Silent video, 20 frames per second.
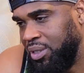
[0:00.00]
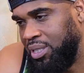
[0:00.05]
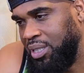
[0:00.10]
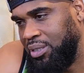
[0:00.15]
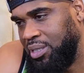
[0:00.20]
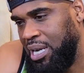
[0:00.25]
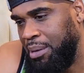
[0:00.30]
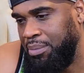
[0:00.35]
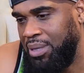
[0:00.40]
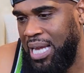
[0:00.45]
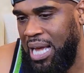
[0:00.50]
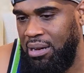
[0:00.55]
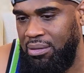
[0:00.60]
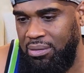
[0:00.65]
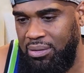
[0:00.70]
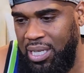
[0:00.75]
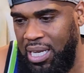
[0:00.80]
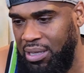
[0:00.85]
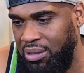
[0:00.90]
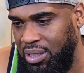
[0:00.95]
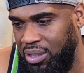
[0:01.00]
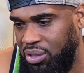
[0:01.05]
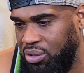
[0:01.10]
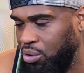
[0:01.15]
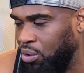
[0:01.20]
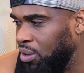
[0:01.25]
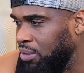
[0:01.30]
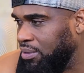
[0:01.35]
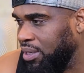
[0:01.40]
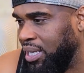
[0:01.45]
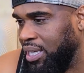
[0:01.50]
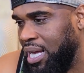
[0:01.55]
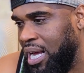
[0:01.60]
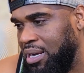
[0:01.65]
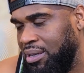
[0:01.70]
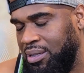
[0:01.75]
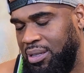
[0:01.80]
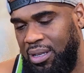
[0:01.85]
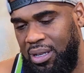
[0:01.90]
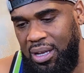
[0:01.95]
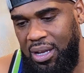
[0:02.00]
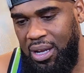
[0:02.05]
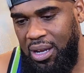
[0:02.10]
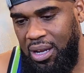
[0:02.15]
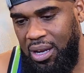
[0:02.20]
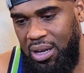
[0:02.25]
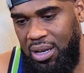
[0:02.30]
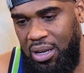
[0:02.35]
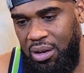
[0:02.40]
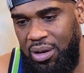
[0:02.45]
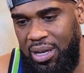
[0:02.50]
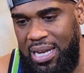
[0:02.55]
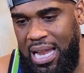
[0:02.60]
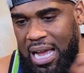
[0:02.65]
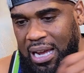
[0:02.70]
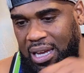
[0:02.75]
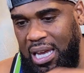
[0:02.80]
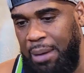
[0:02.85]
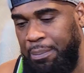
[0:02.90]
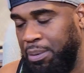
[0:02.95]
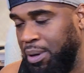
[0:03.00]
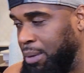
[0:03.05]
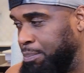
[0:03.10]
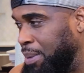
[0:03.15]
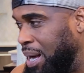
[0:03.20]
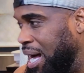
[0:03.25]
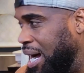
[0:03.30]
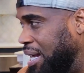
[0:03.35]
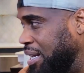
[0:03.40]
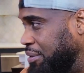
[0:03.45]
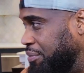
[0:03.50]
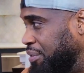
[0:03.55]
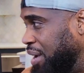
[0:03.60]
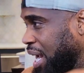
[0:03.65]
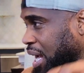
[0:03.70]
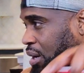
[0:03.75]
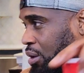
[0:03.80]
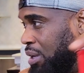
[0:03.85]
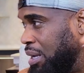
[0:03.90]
He's coming out and telling his story, and and not keeping it behind the veil.